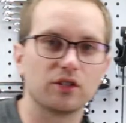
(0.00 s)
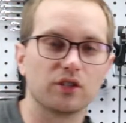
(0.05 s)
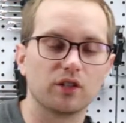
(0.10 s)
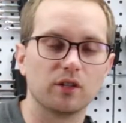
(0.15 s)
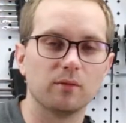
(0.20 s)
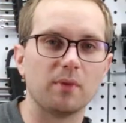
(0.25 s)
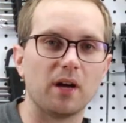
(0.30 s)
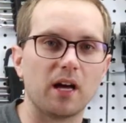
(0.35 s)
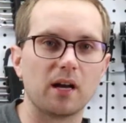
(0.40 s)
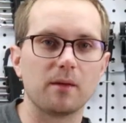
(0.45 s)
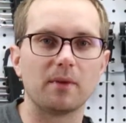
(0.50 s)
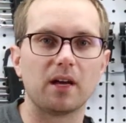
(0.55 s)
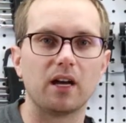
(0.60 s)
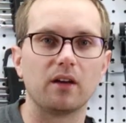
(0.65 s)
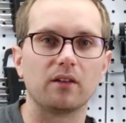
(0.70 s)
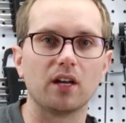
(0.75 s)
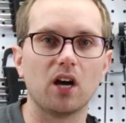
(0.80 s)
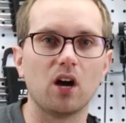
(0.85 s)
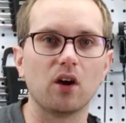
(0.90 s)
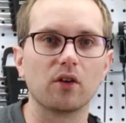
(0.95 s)
I should have bought
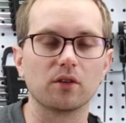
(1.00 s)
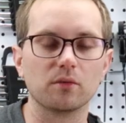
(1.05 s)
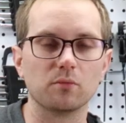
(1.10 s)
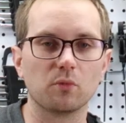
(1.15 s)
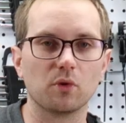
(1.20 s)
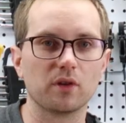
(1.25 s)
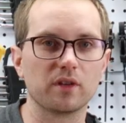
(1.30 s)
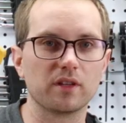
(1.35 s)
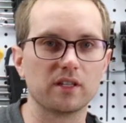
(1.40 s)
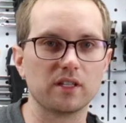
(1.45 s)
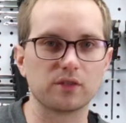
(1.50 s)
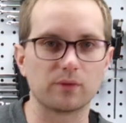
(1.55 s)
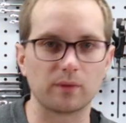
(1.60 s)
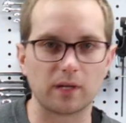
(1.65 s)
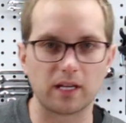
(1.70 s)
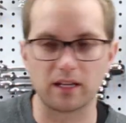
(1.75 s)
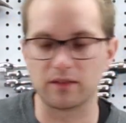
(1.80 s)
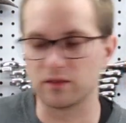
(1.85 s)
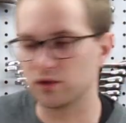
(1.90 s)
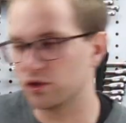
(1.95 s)
about 100 more of these when
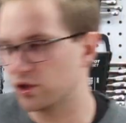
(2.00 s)
I had